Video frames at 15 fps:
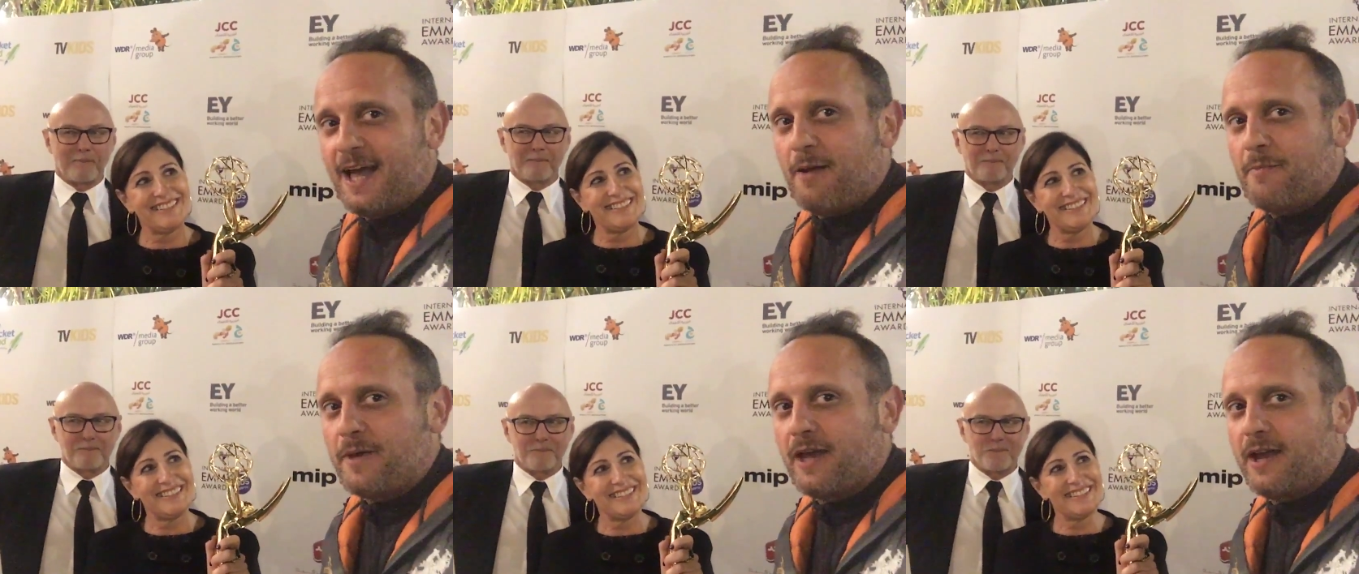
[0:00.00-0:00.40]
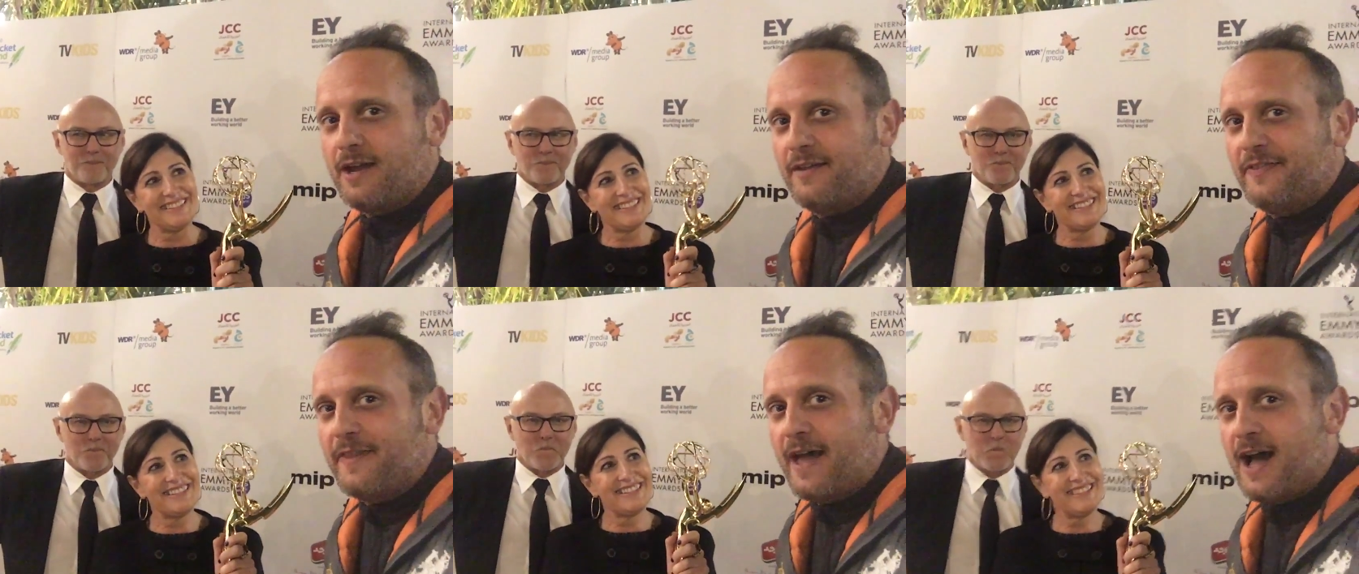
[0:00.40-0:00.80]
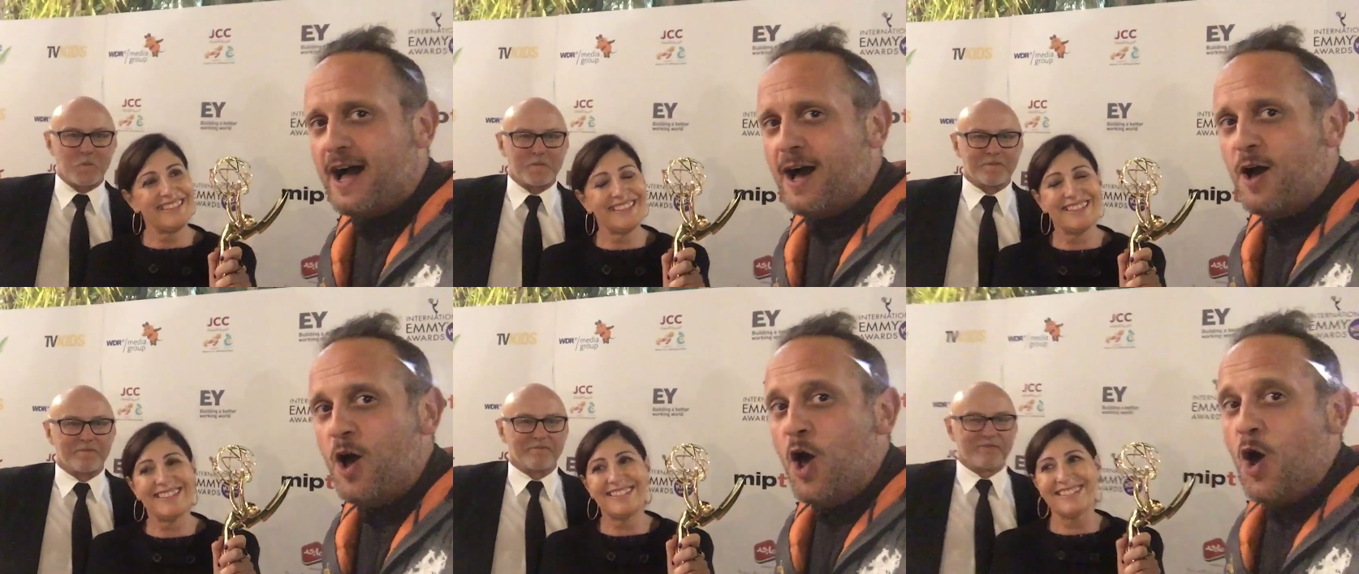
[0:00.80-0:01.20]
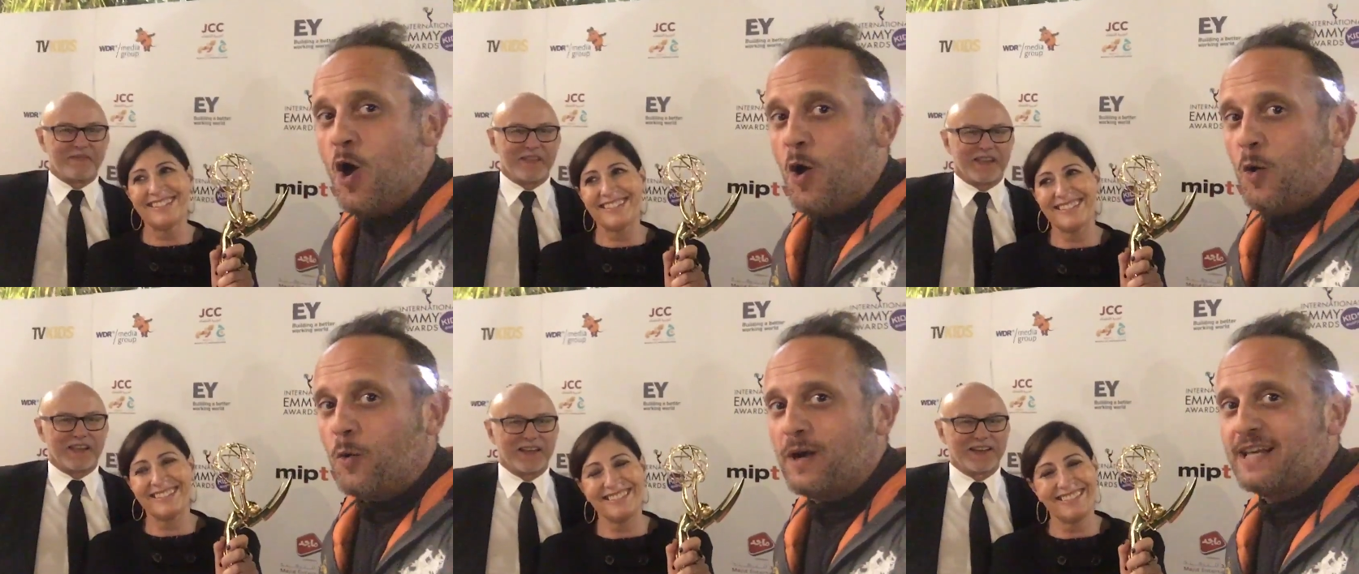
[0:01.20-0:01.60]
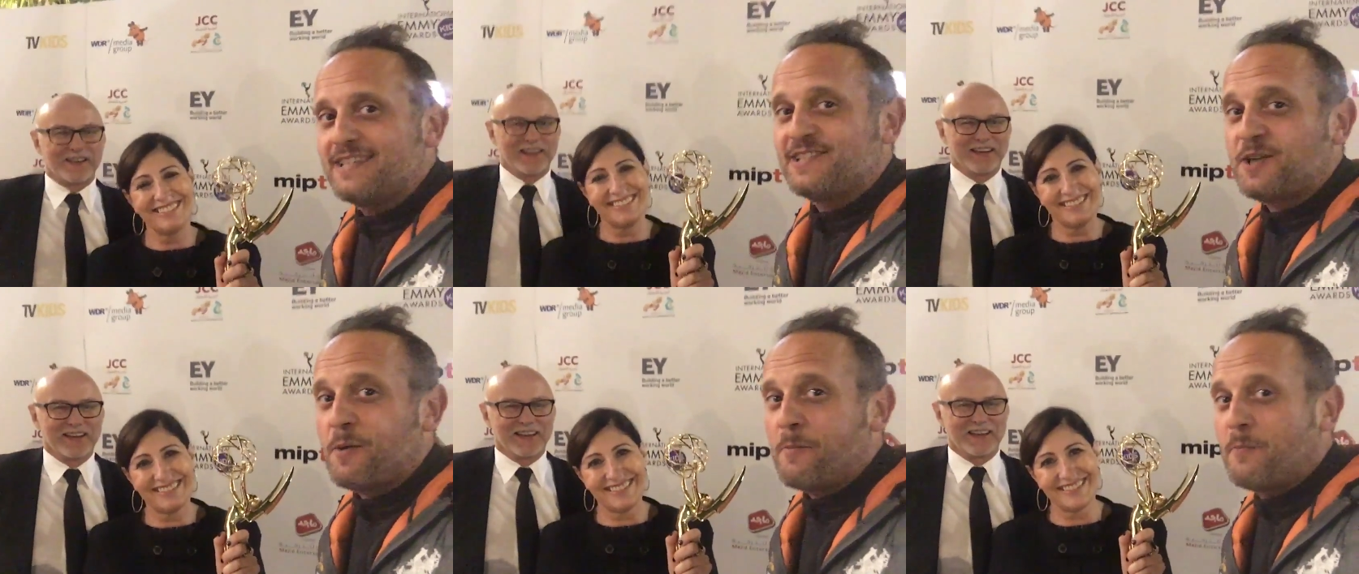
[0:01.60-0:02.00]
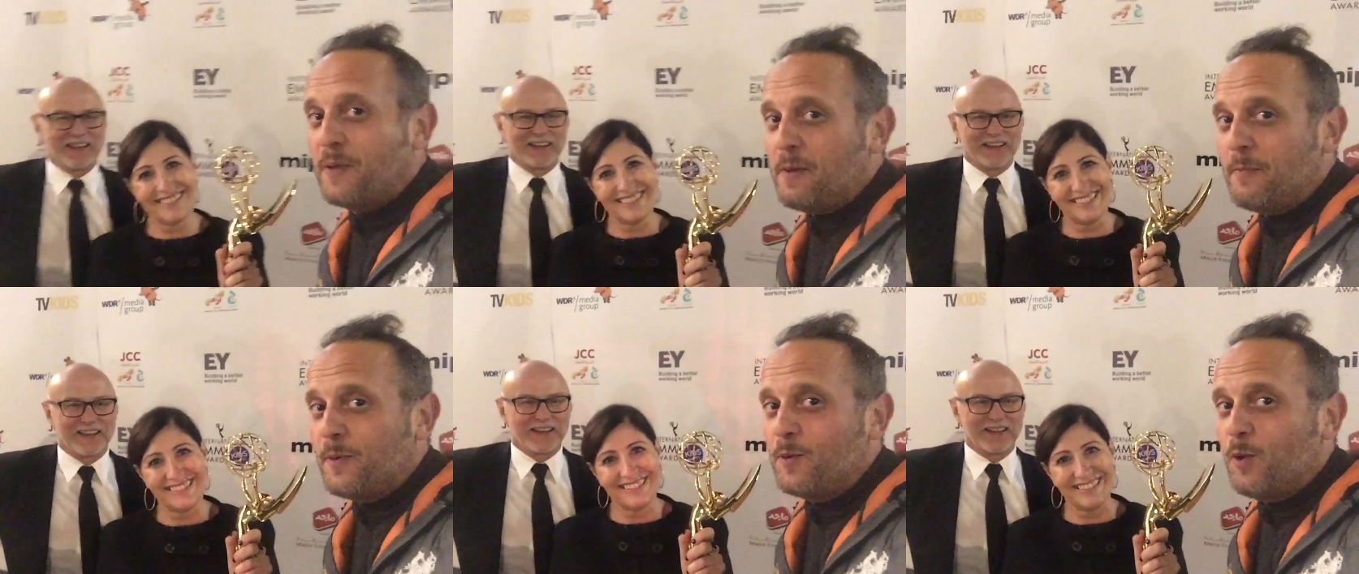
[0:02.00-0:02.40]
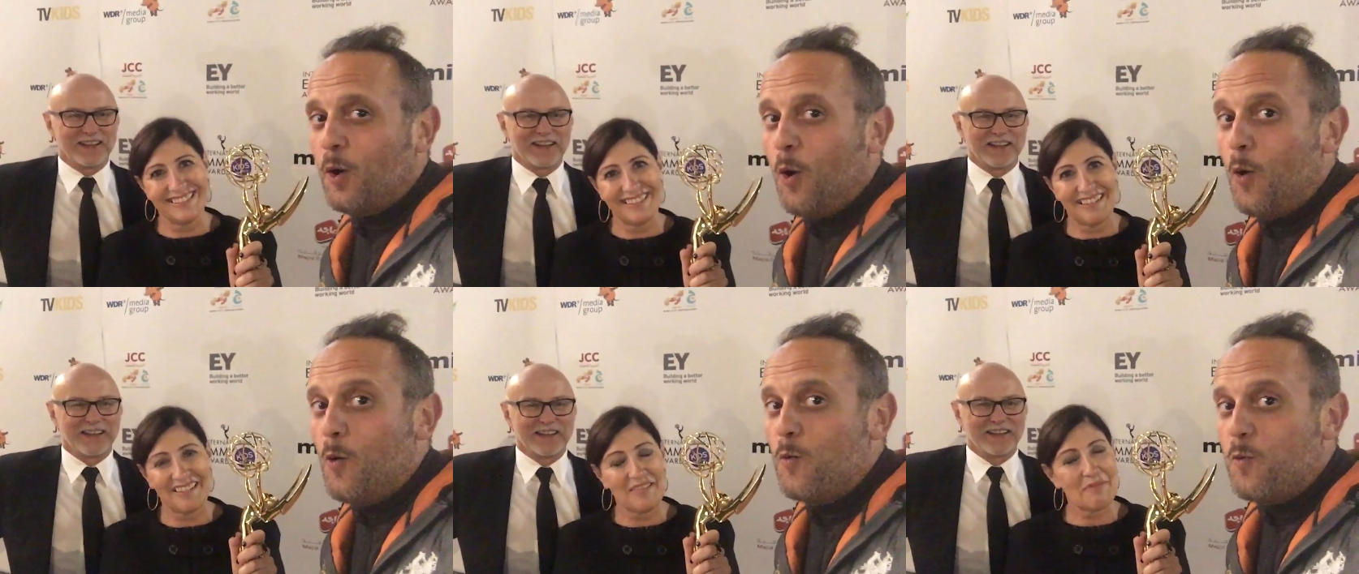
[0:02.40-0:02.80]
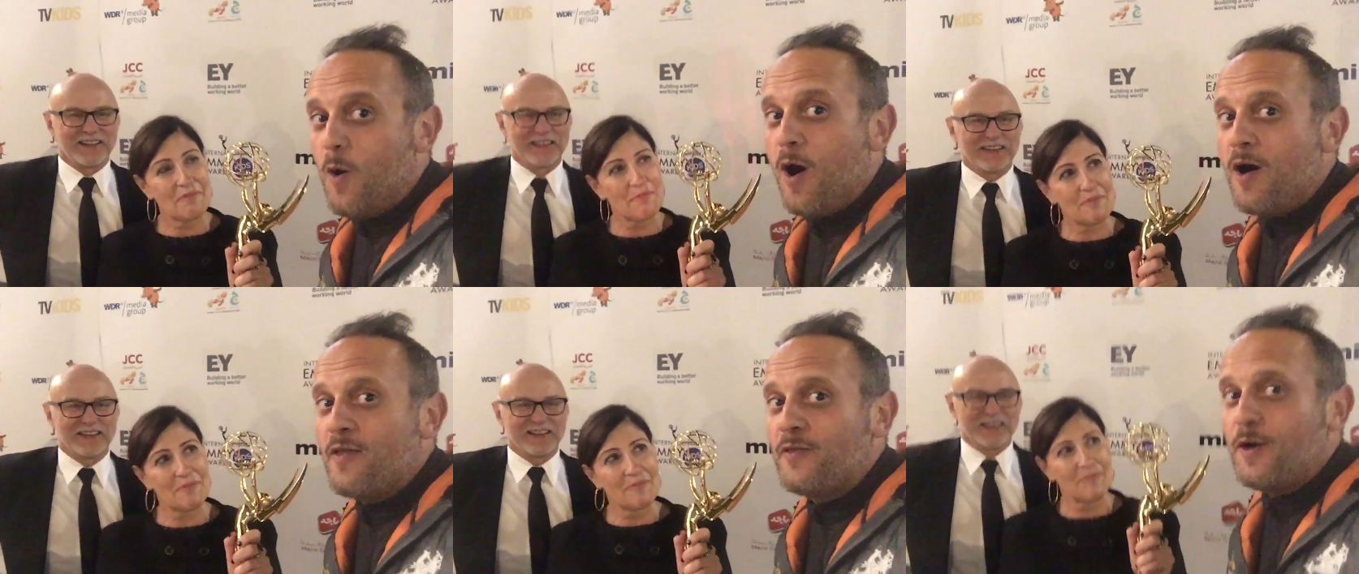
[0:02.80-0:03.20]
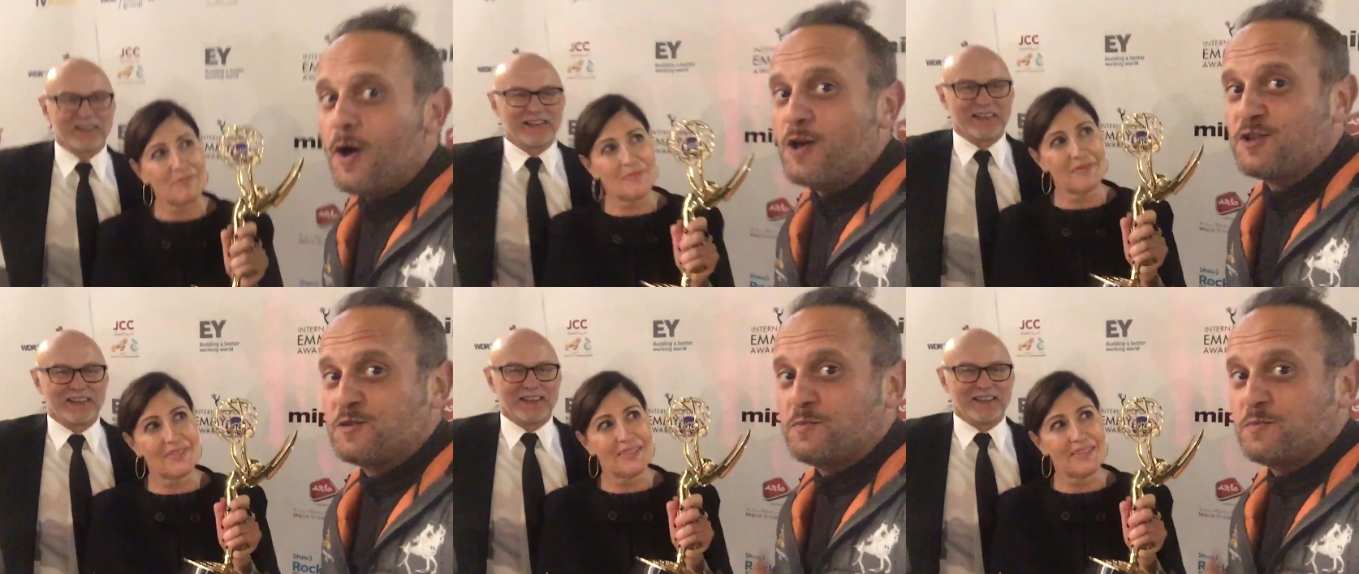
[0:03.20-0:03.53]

Speaker 1: I'm here now with some people who won a